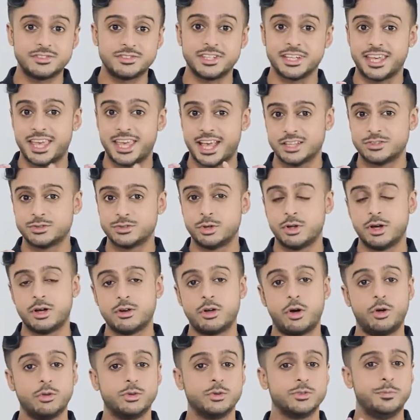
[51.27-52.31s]
enough to cancel
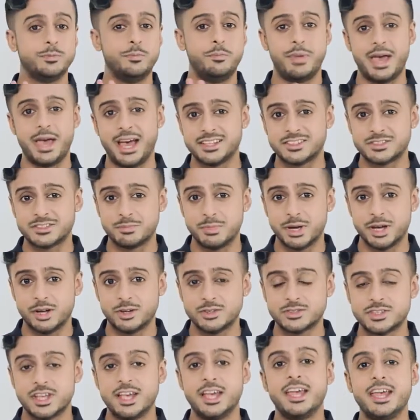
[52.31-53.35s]
out all those bad
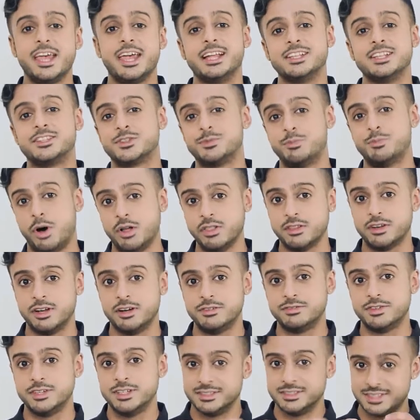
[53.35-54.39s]
smells and small
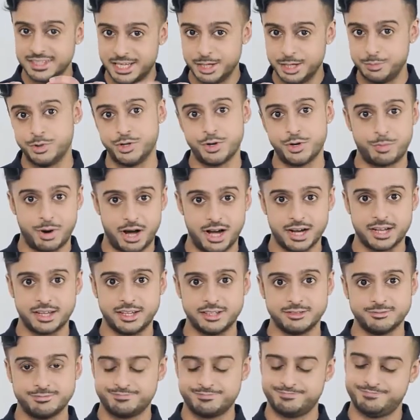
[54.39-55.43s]
enough to keep in your
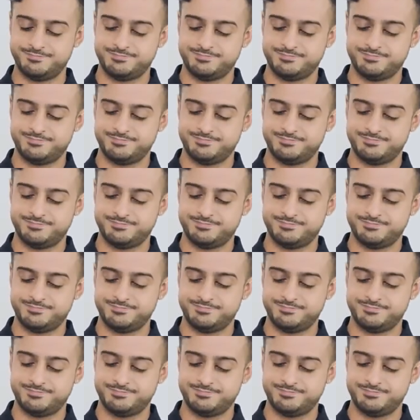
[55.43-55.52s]
pocket.